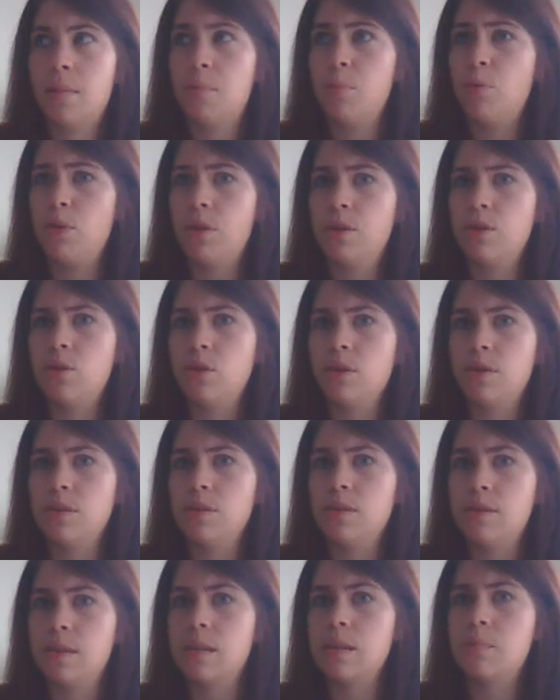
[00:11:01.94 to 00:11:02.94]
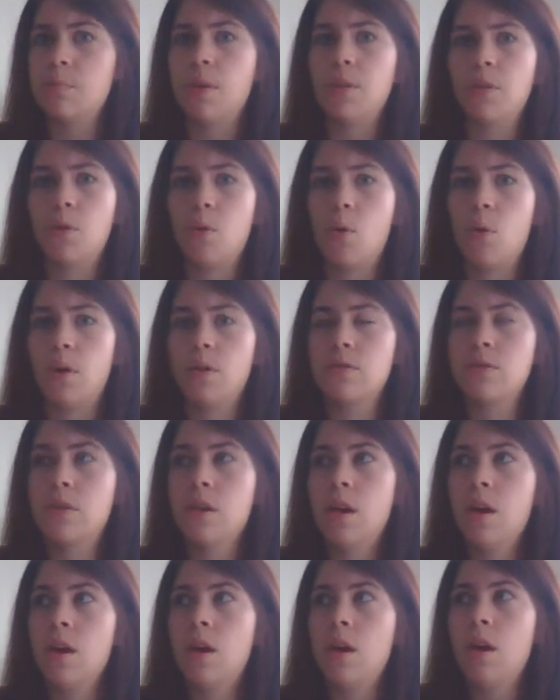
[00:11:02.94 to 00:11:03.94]
I'm pretty sure it's a six month
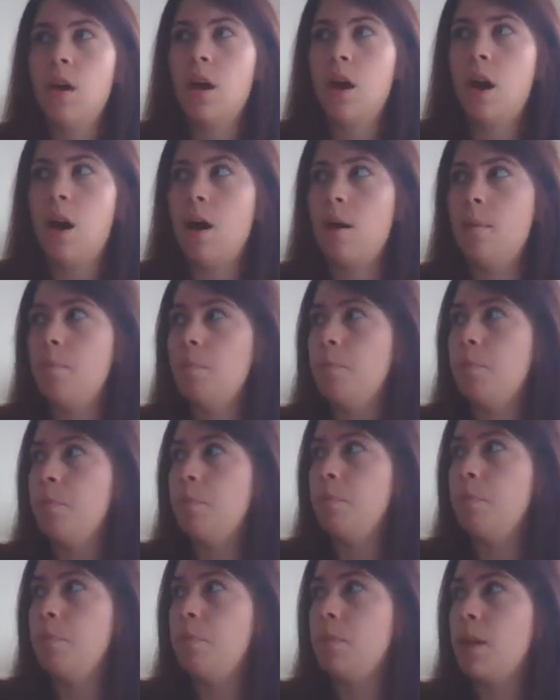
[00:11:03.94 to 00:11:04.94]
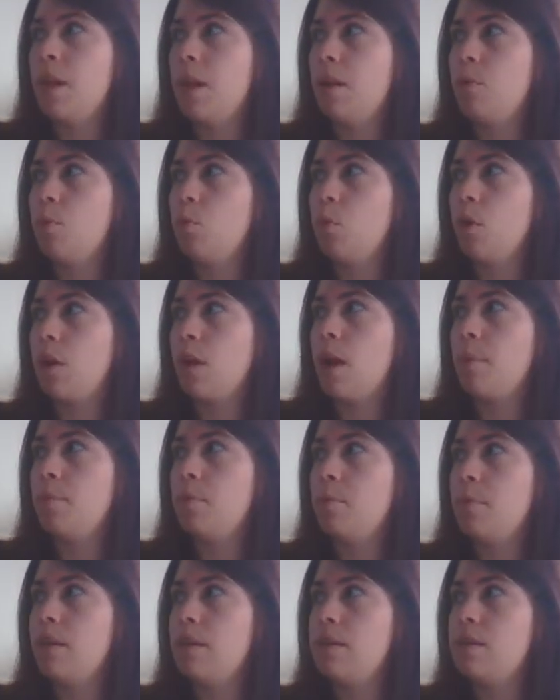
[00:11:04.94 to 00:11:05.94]
course. Um, and I, we're a
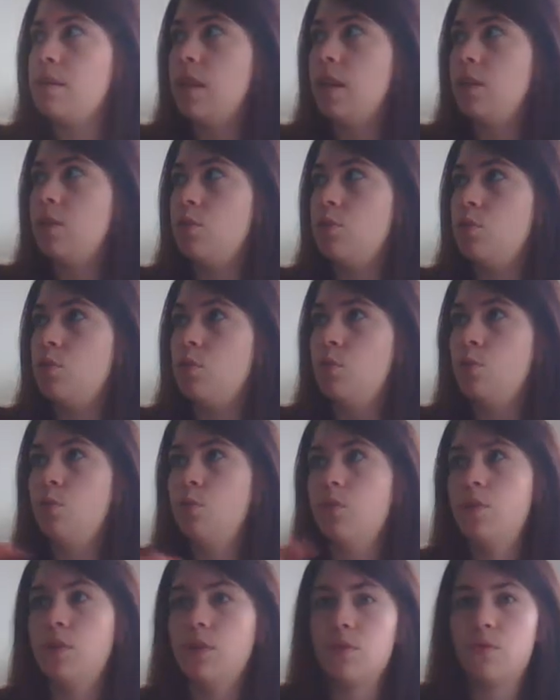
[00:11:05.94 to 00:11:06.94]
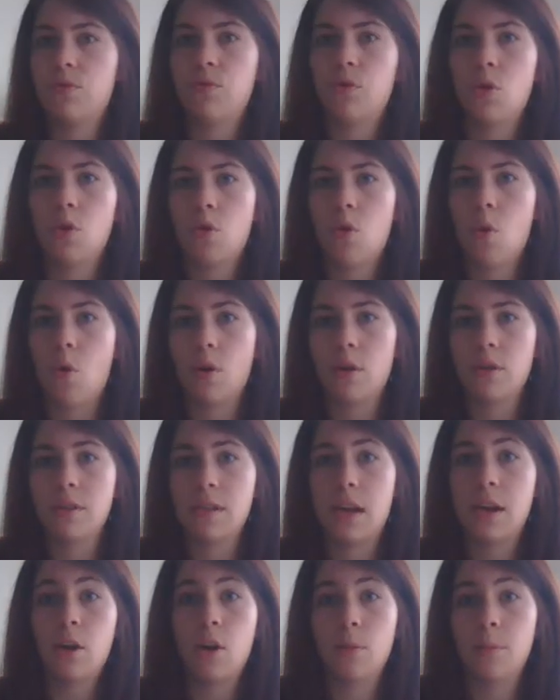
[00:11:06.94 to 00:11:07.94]
couple months into this full
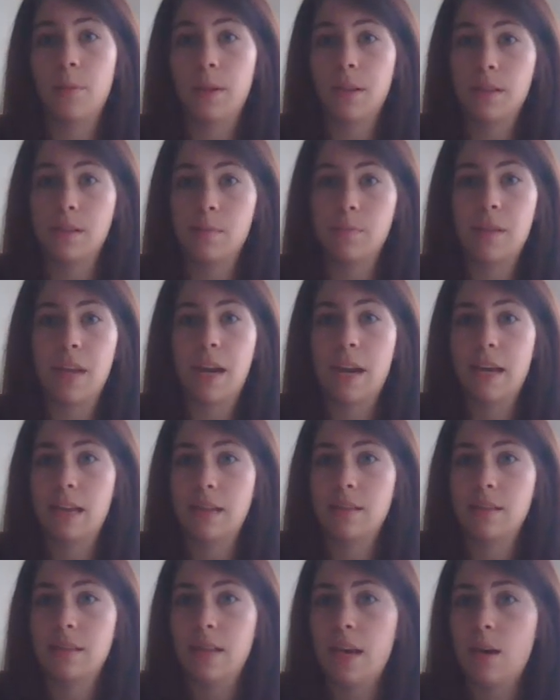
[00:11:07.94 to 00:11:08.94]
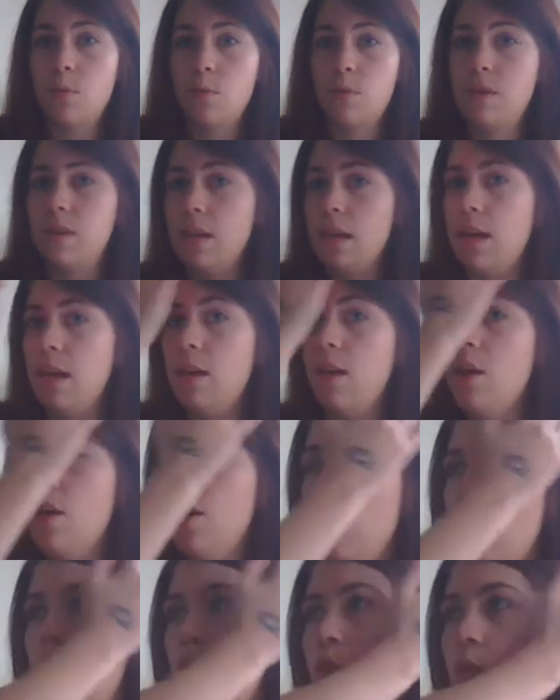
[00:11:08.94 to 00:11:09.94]
course on herbalism that I get to take with Dee,
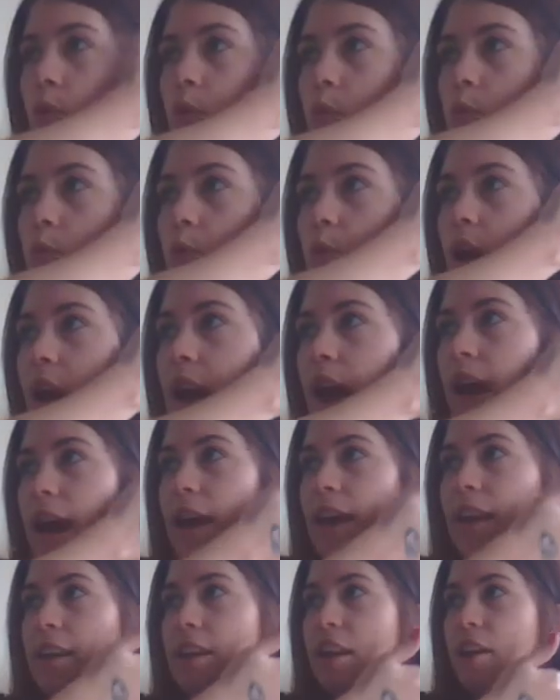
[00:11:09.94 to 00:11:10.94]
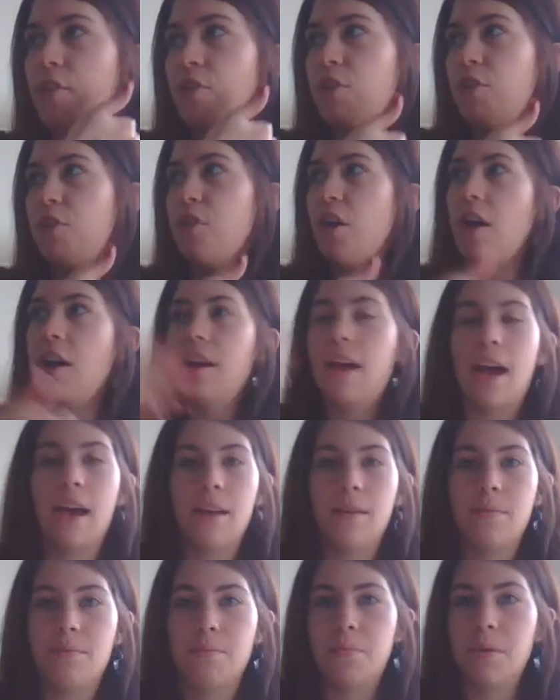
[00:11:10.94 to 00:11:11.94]
who I never thought
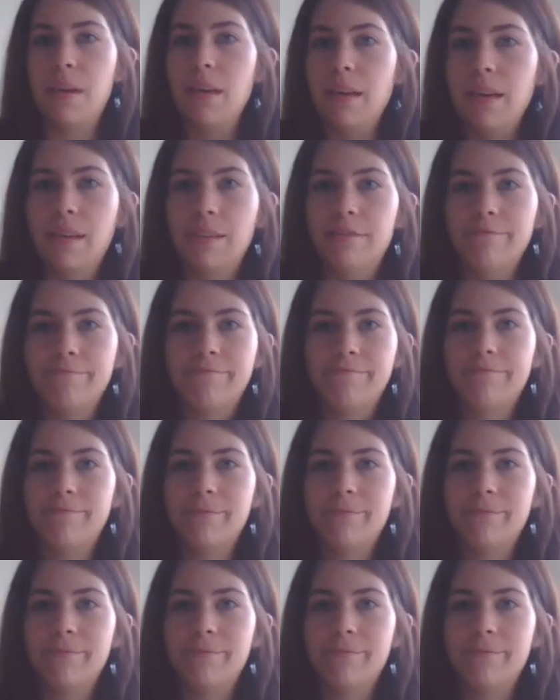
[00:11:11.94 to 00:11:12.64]
I'd be,